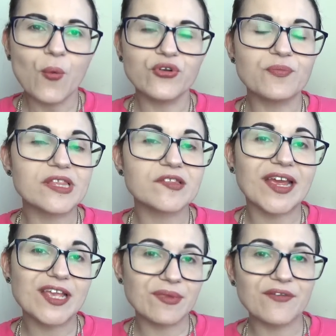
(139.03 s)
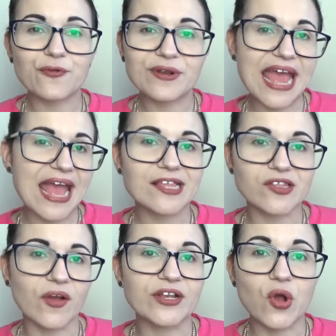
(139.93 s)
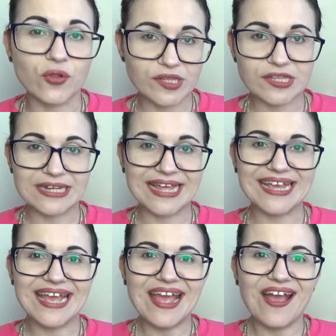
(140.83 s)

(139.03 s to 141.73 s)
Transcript: would mistake me for an air sign constantly.